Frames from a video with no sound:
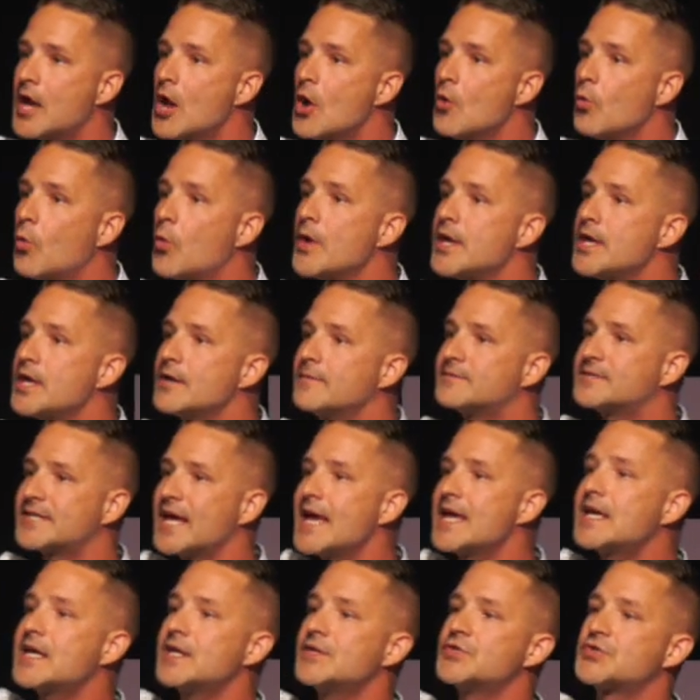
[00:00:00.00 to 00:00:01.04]
we have
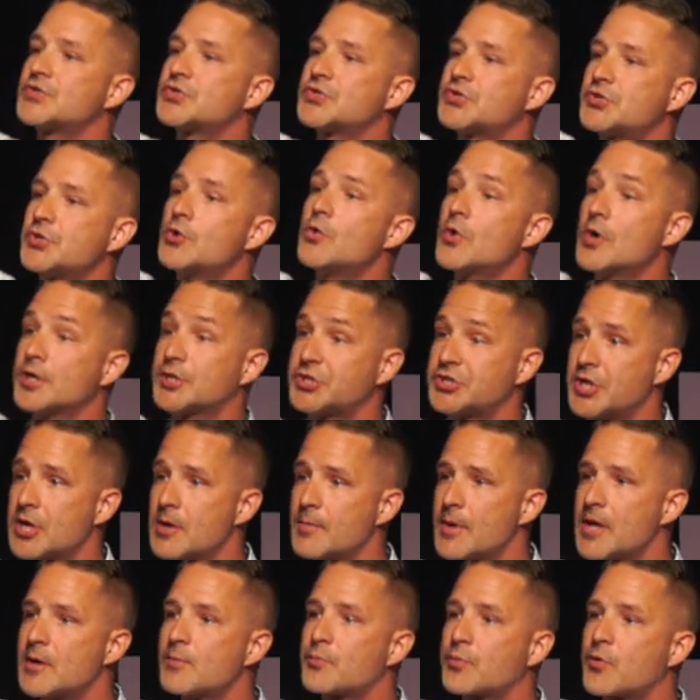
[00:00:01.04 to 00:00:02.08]
taken stewardship
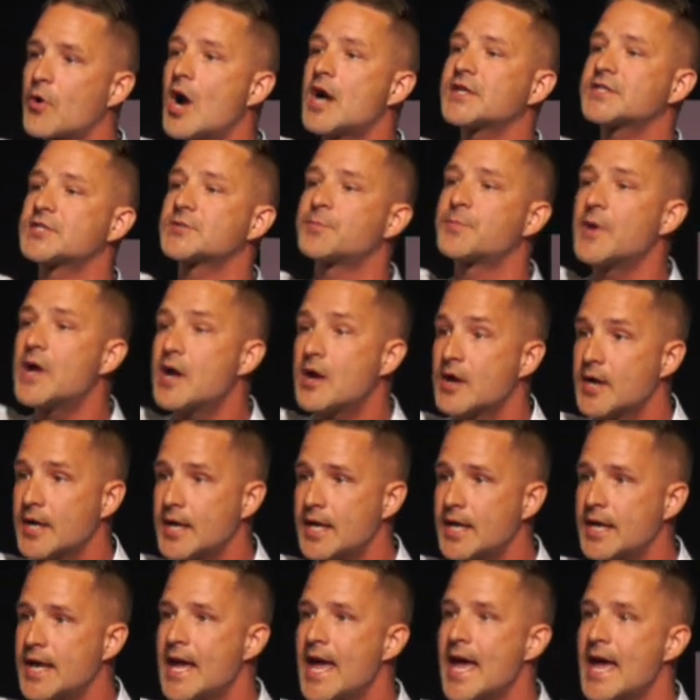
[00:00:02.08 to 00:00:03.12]
and
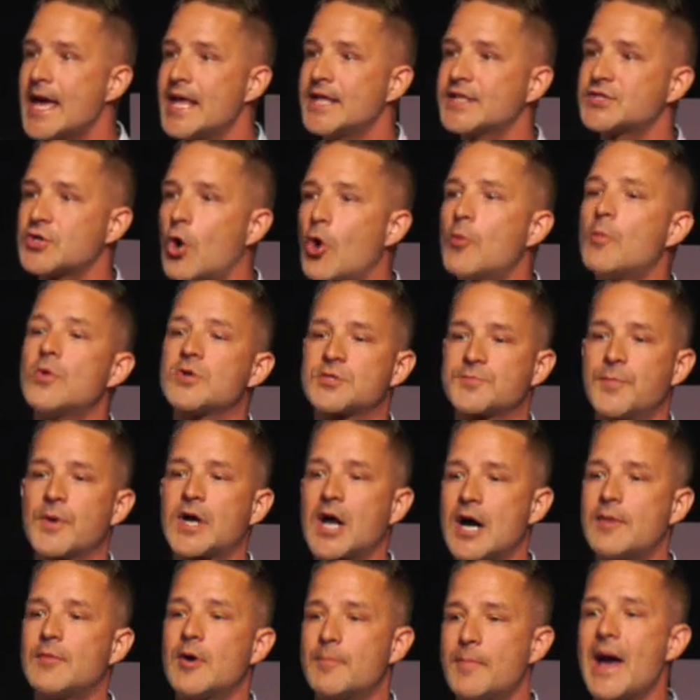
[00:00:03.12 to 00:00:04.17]
prosperity and it's almost
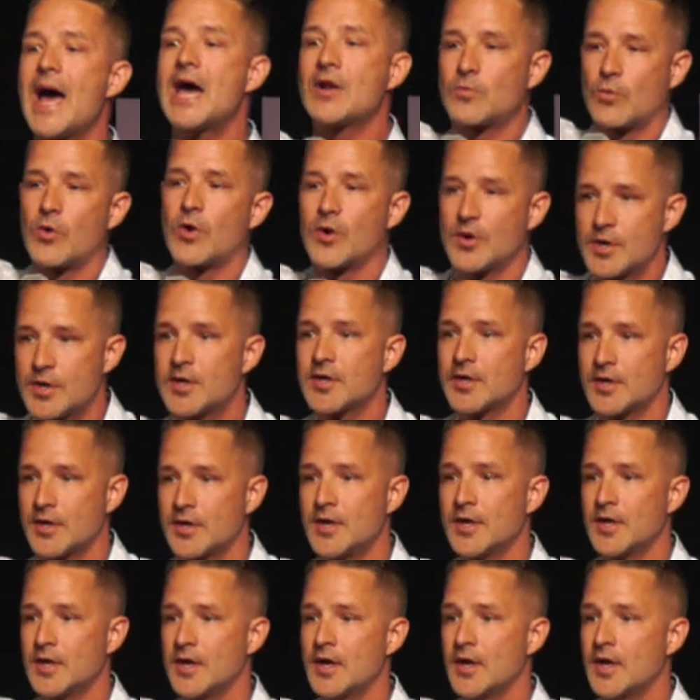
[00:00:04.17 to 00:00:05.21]
become a bad word.
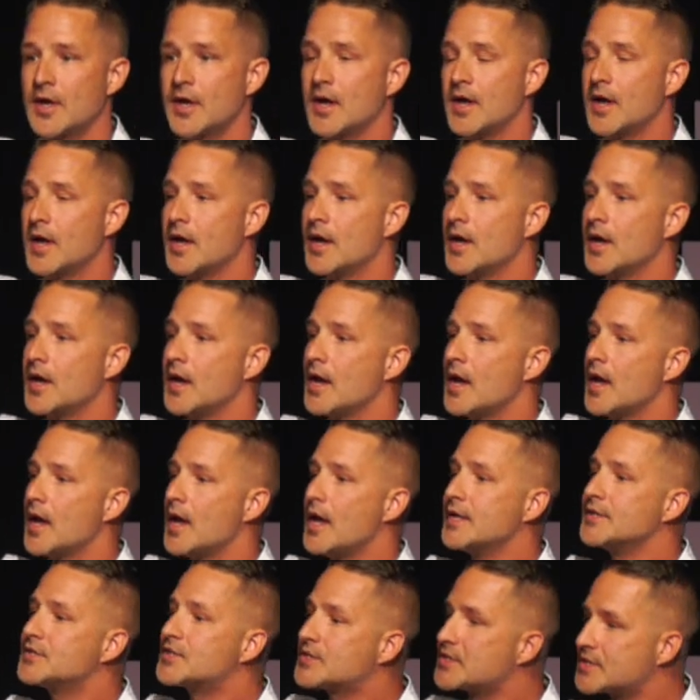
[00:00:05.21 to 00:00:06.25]

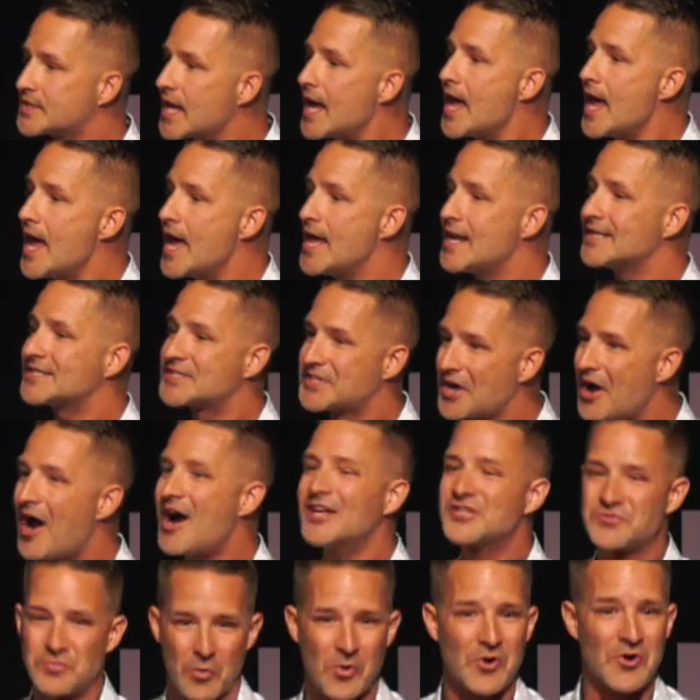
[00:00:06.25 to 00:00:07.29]
Instead, it's
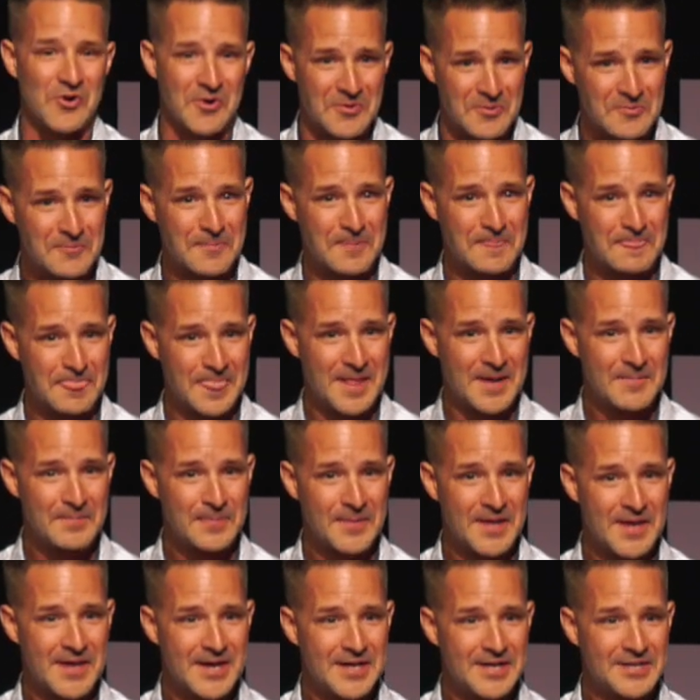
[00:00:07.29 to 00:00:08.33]
God's word.
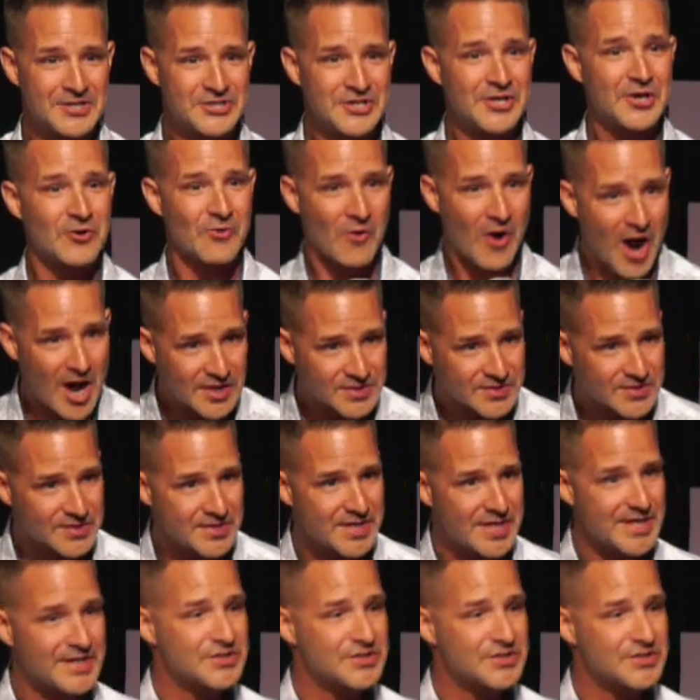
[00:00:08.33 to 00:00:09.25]
Generosity and